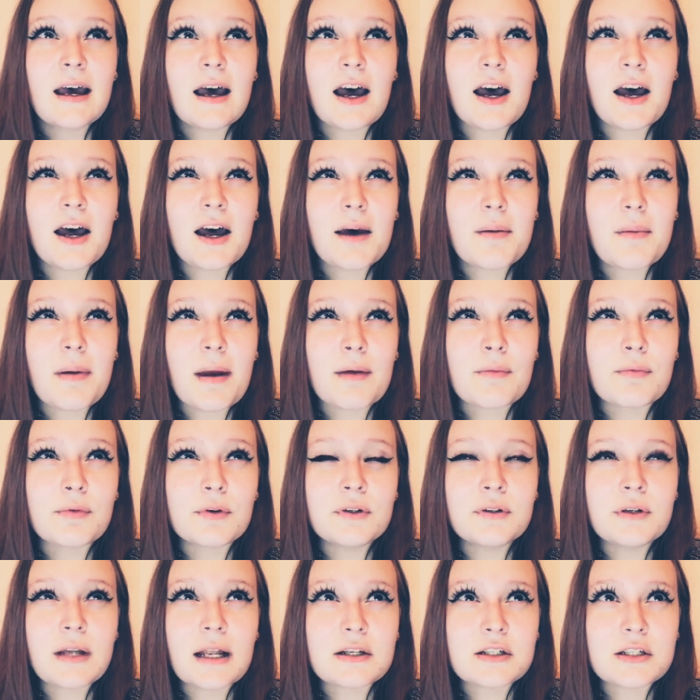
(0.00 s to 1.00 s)
I
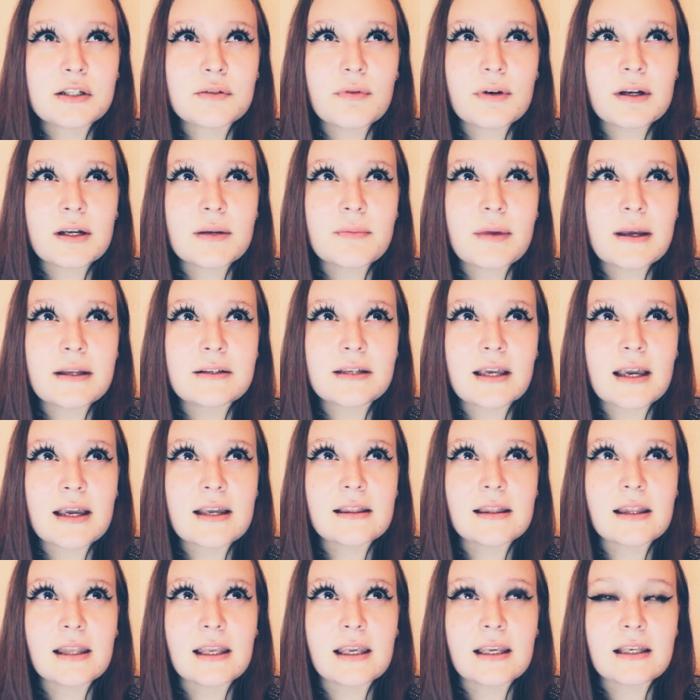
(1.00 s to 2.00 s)
wouldn't actually recommend
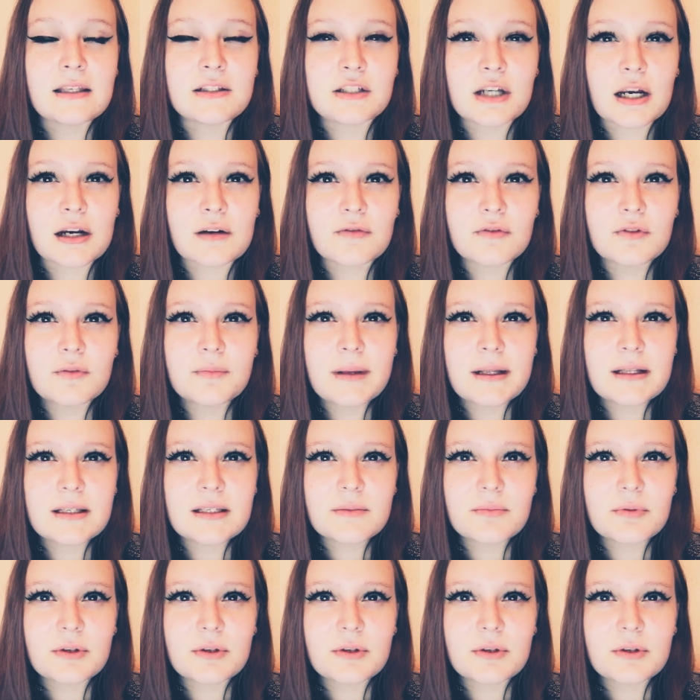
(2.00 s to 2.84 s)
getting the jackfruit pizza,